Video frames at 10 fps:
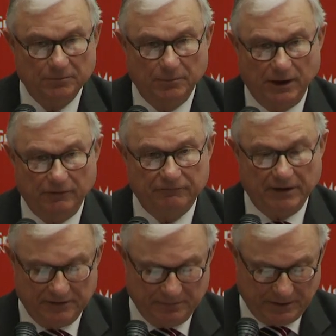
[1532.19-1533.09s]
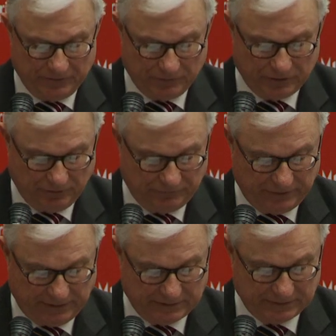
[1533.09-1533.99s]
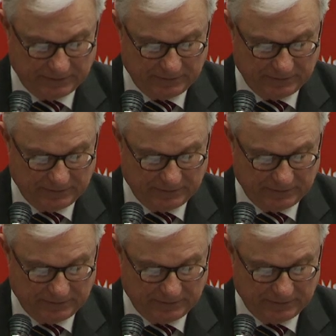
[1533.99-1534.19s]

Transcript: by a fundamental conflict.